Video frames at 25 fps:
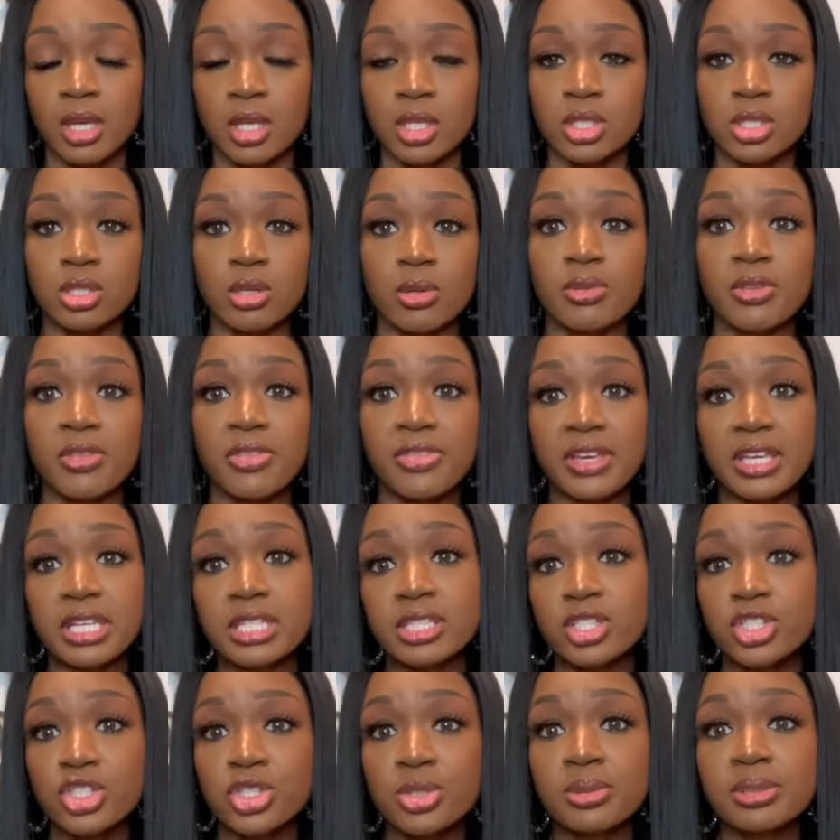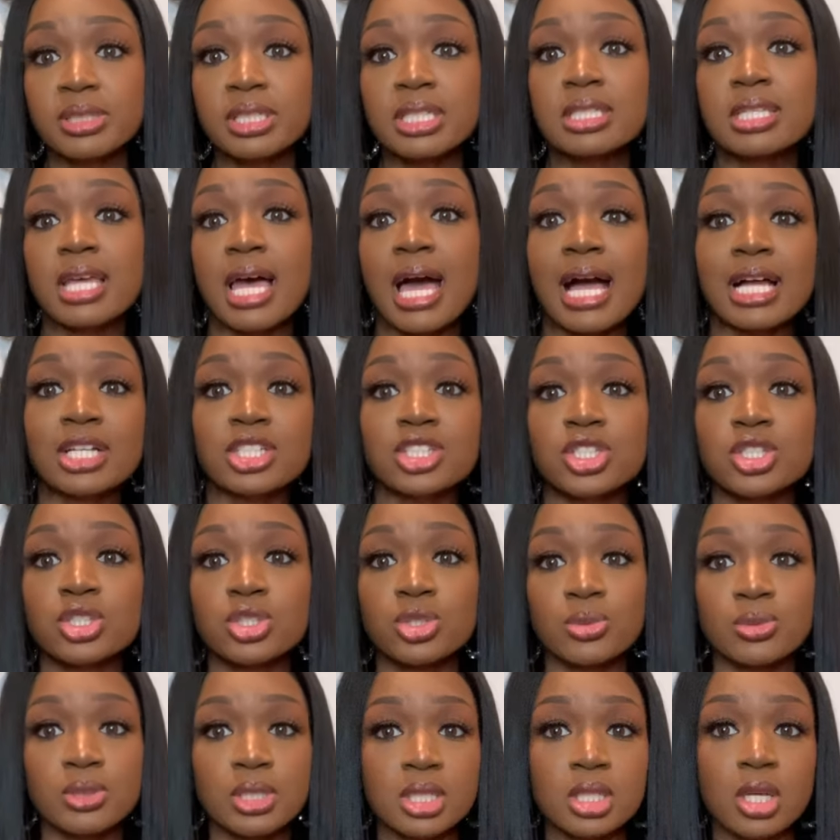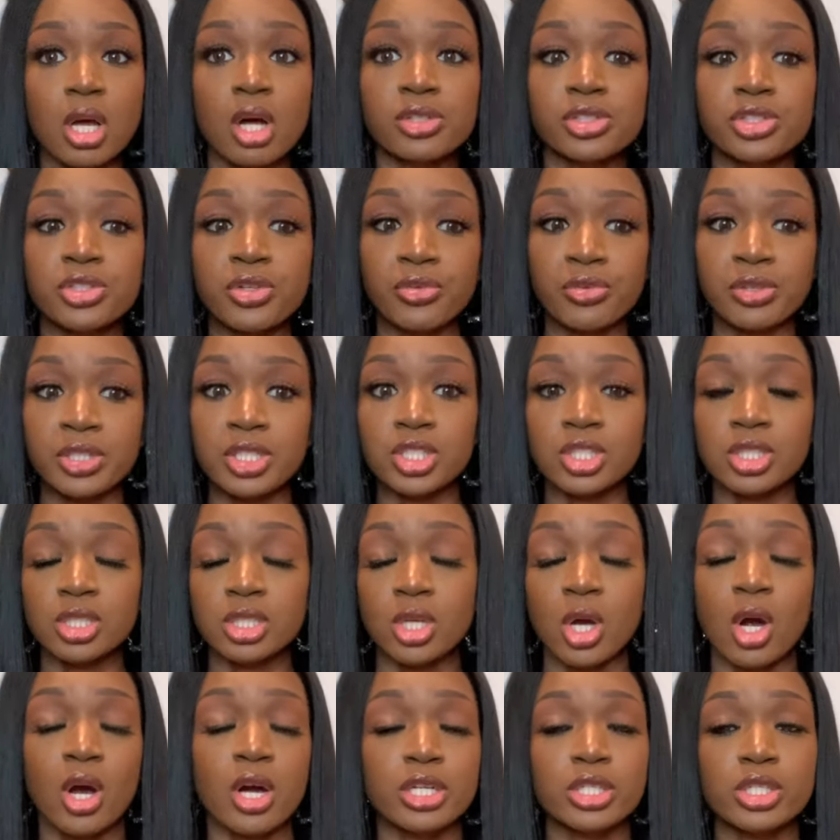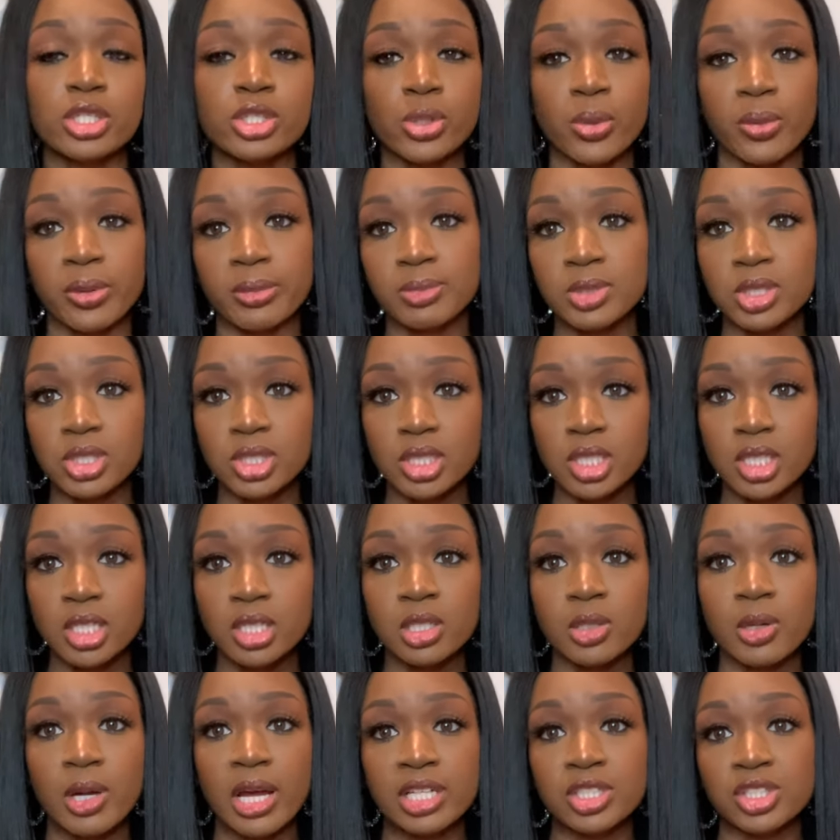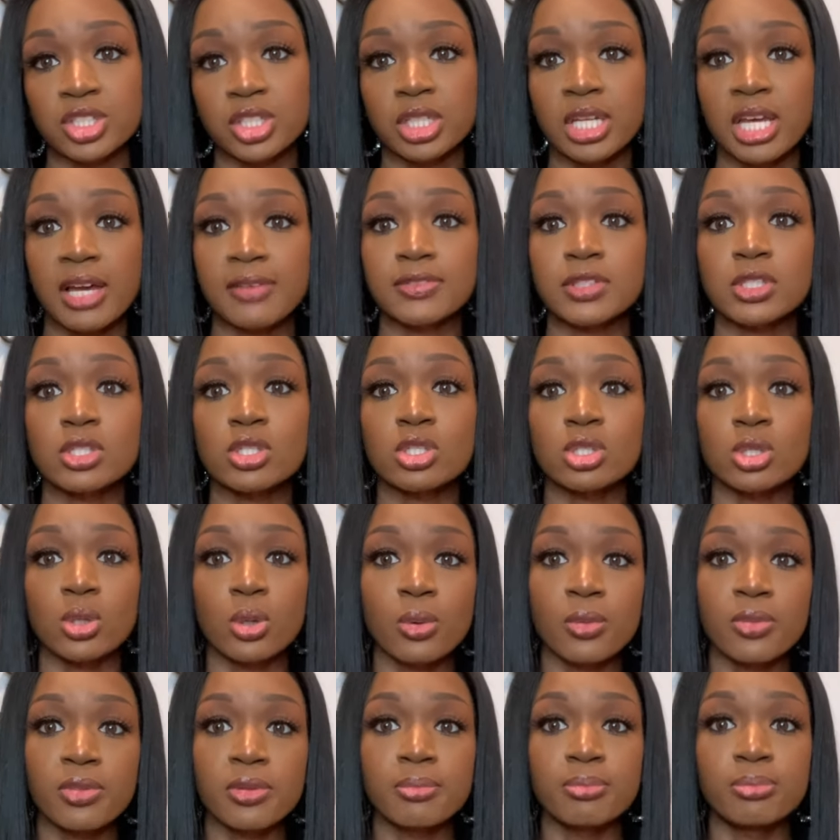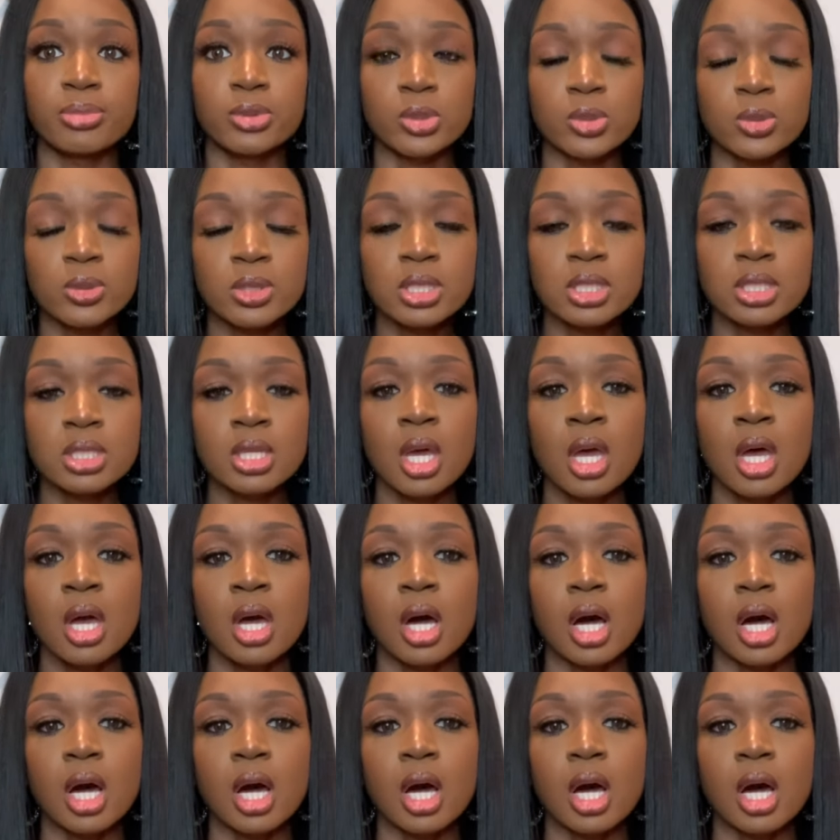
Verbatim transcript: So the things that you'll need to actually do these alterations are a sewing machine. You're actually gonna have to sew the boots.